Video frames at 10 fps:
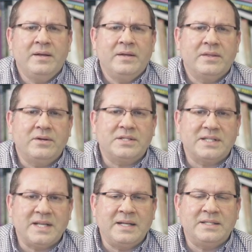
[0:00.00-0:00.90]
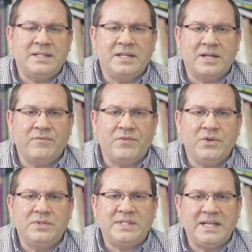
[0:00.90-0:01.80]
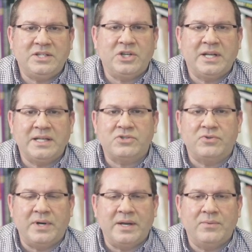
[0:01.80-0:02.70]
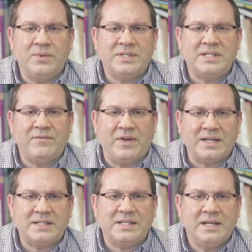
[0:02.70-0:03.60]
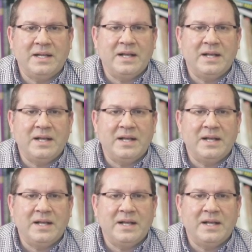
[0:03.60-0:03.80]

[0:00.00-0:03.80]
There's a tendency to confuse teaching history with civics,